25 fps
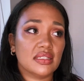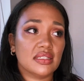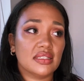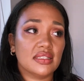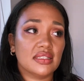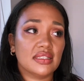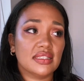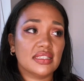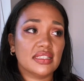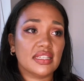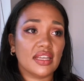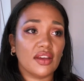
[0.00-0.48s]

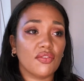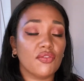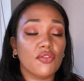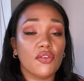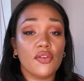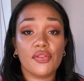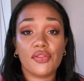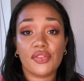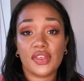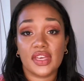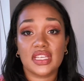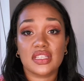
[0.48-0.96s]

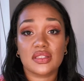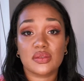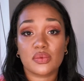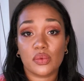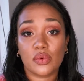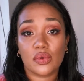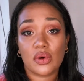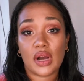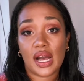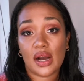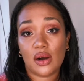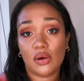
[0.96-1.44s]
different things
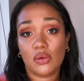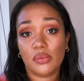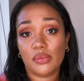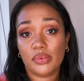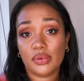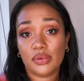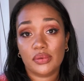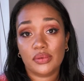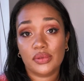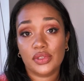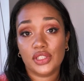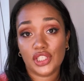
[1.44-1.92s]
will help
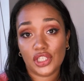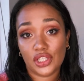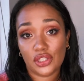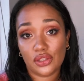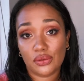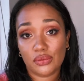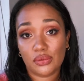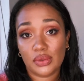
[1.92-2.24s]
you.